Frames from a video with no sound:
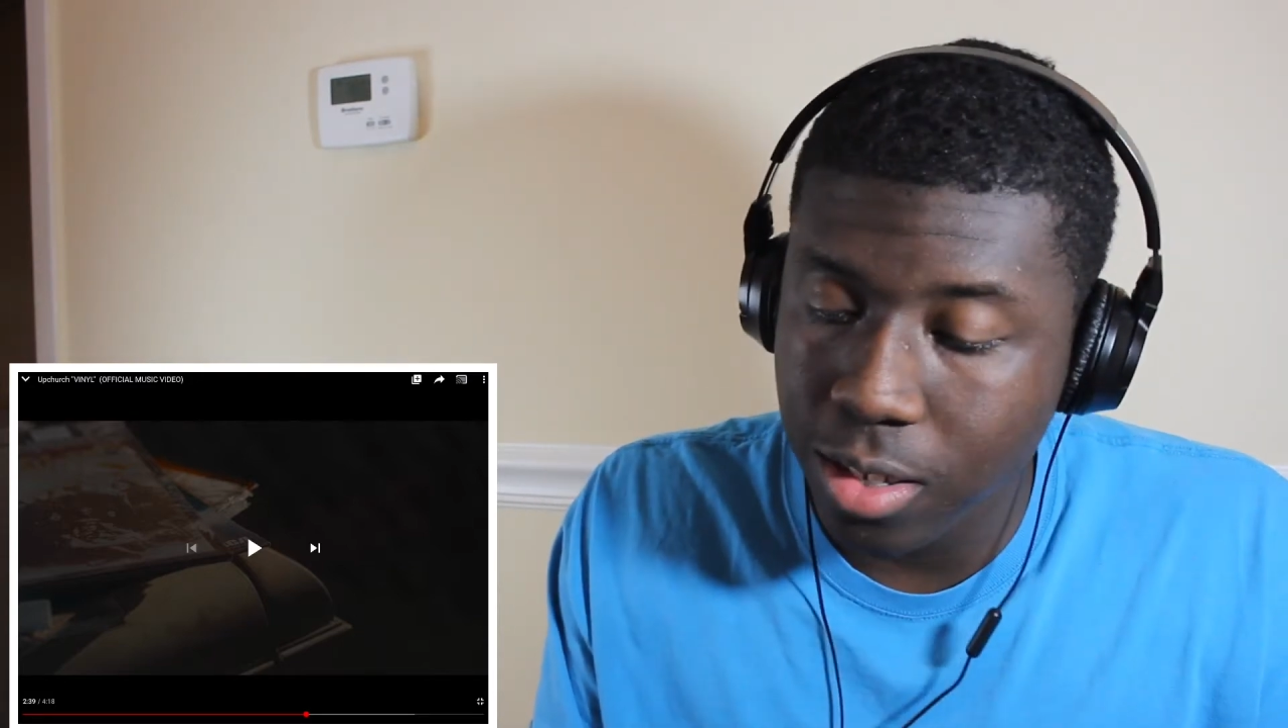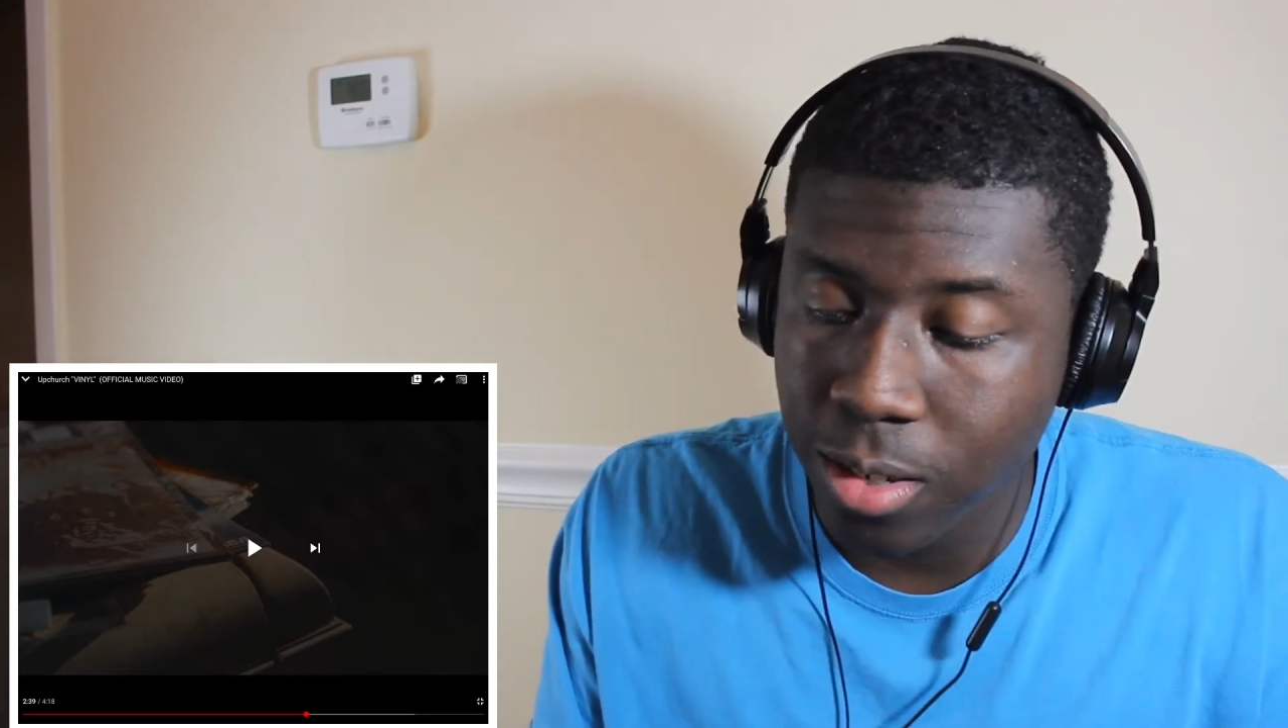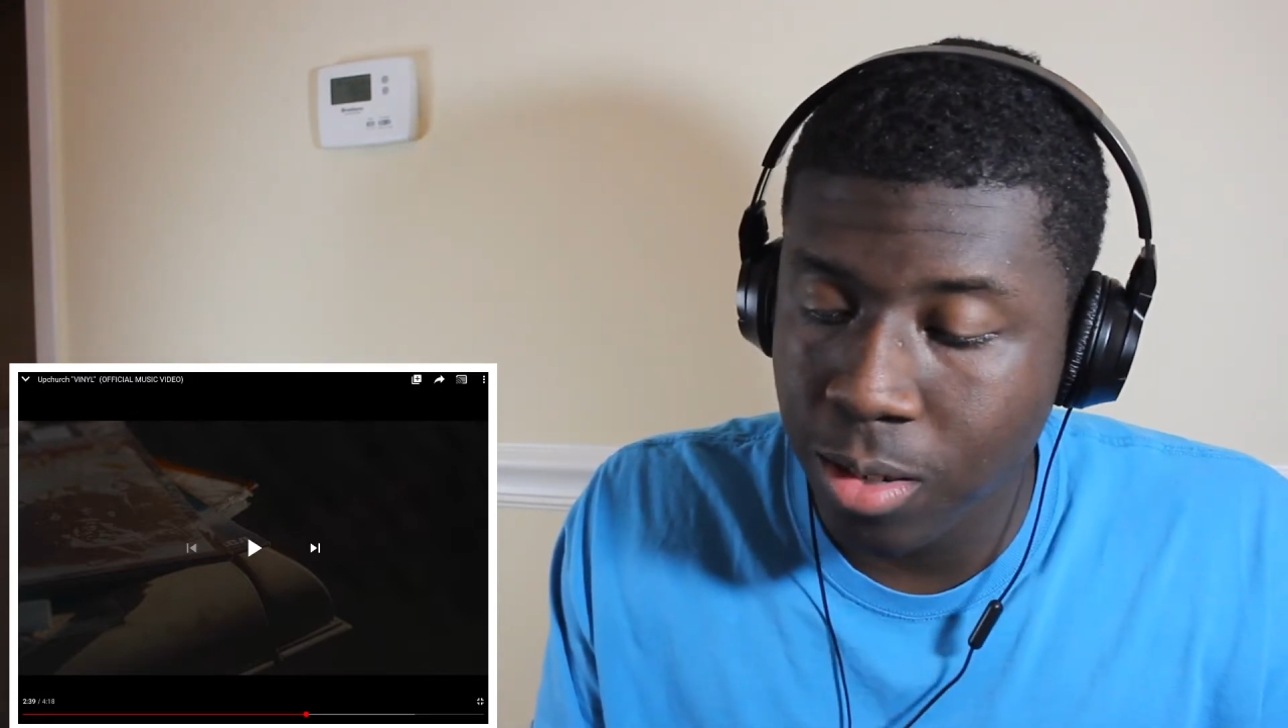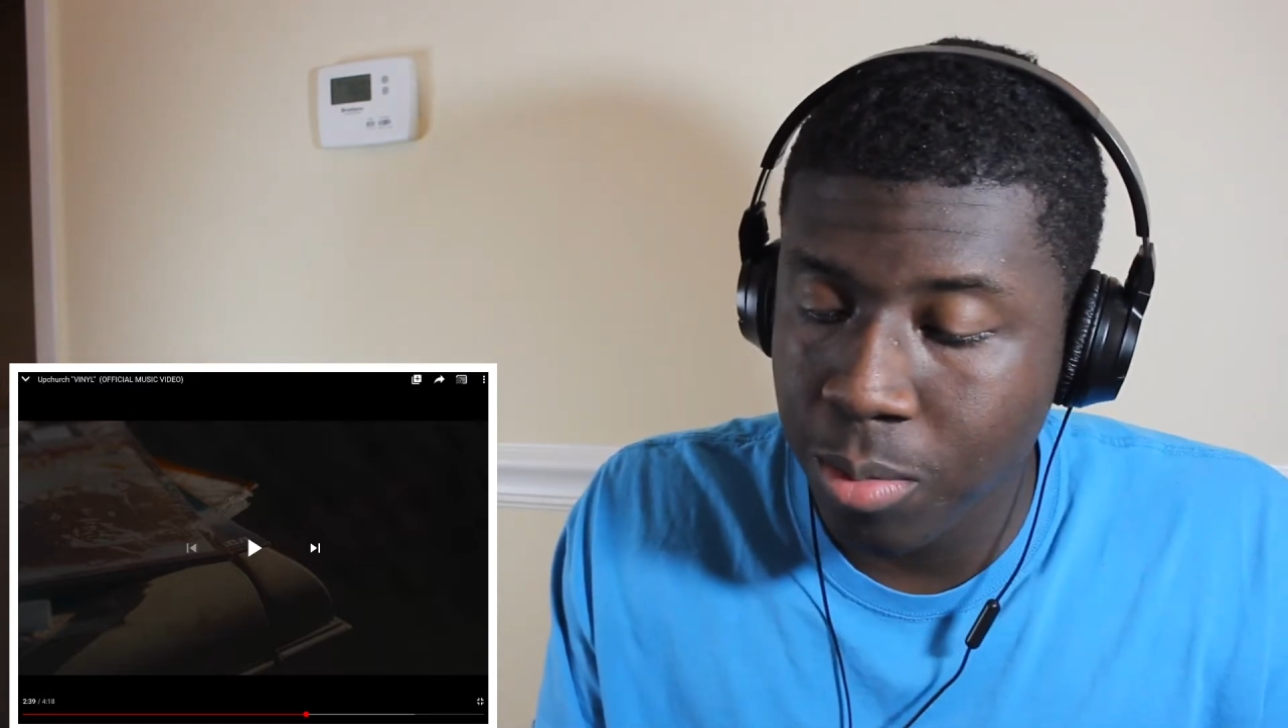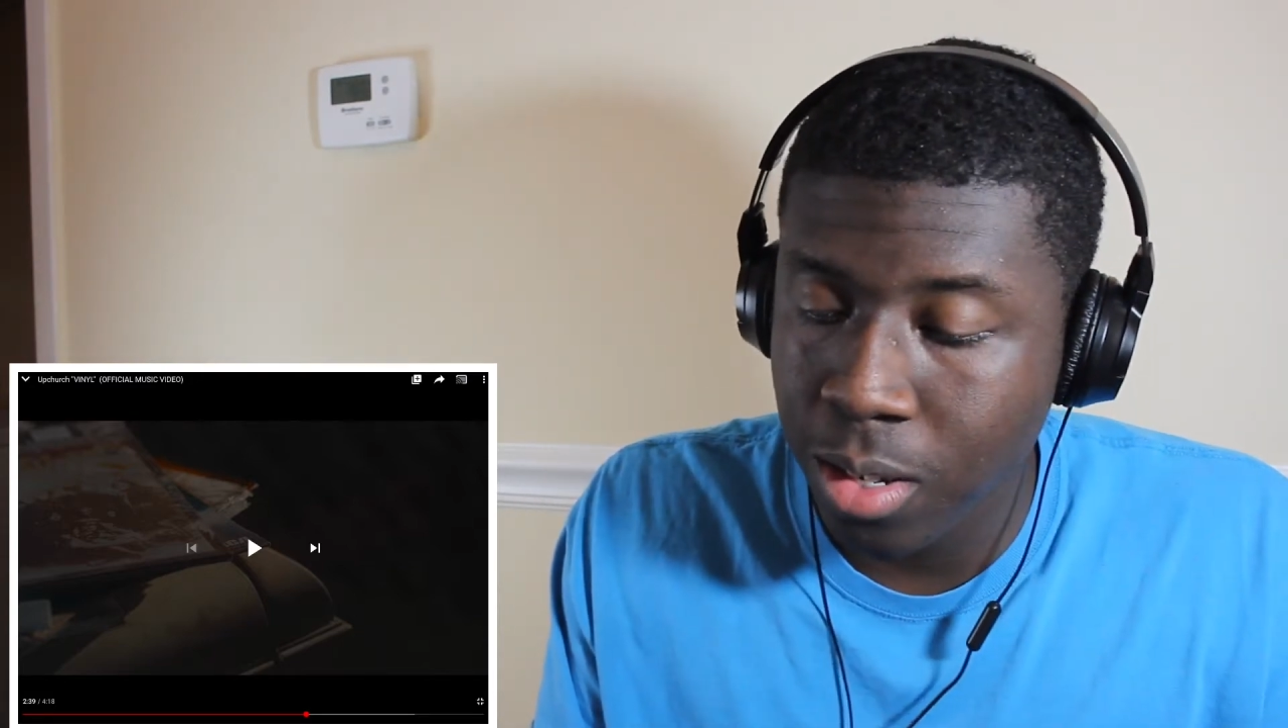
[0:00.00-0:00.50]
to
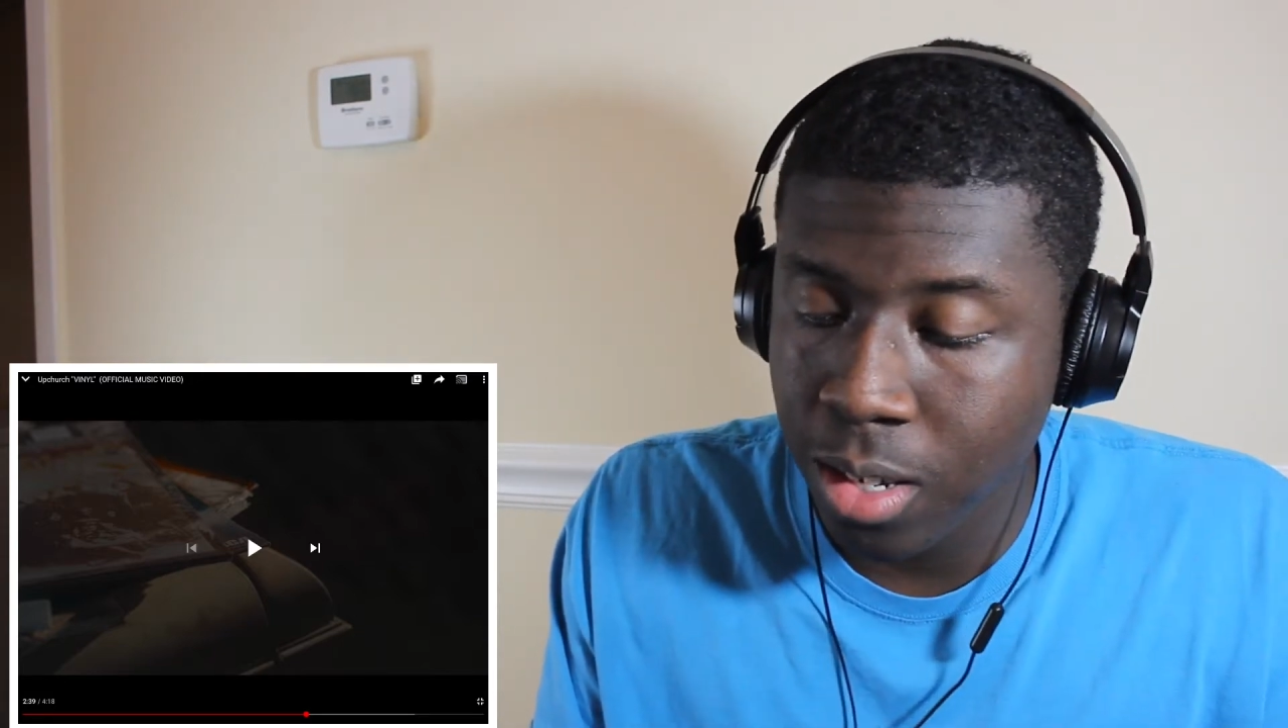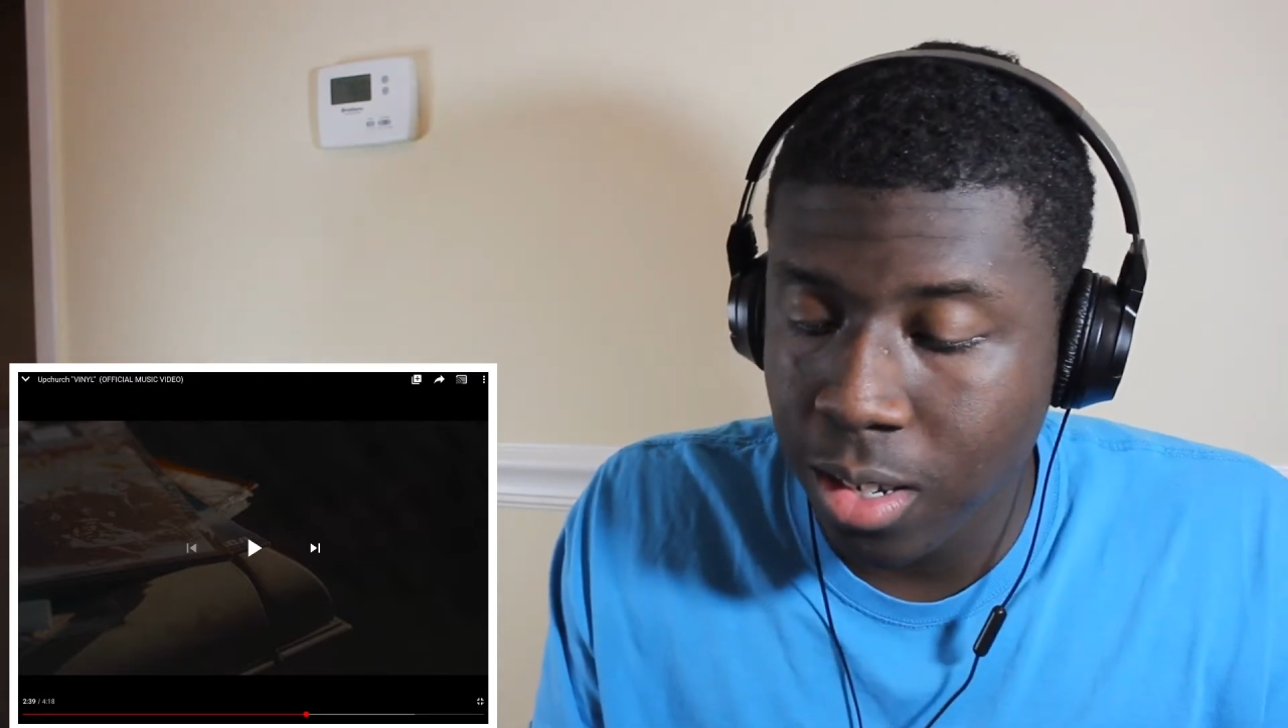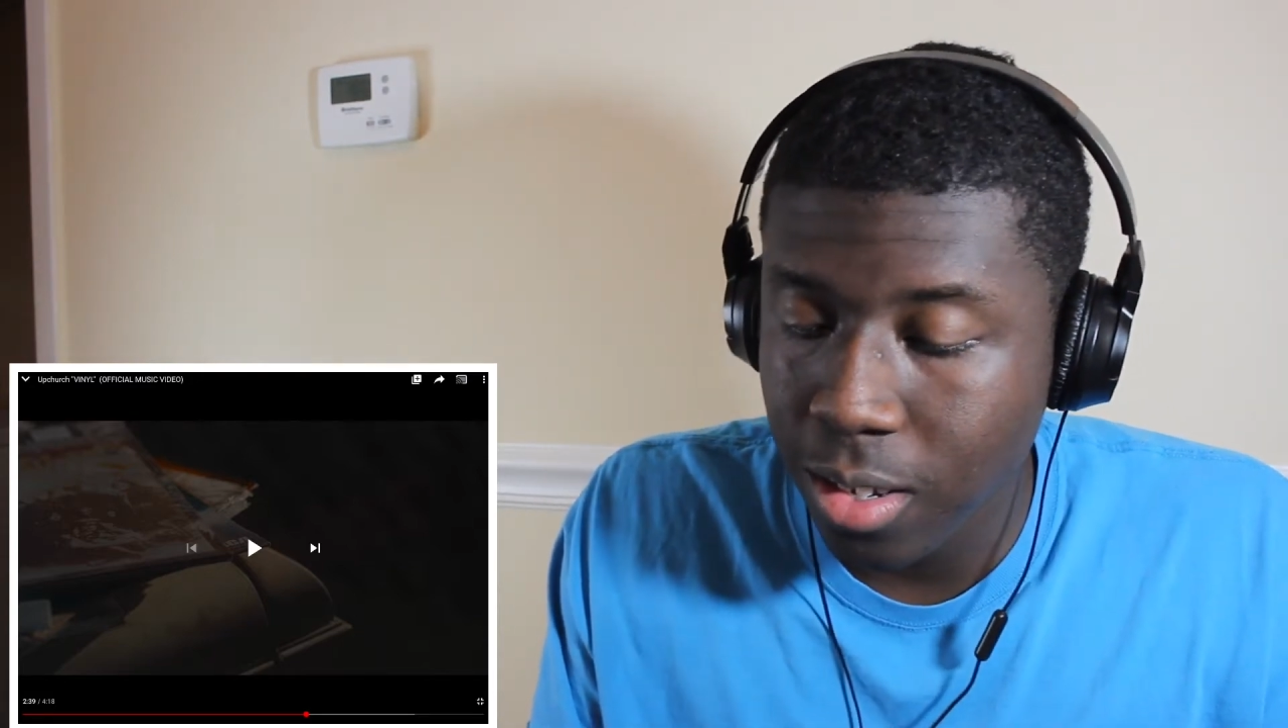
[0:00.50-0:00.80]
him, man.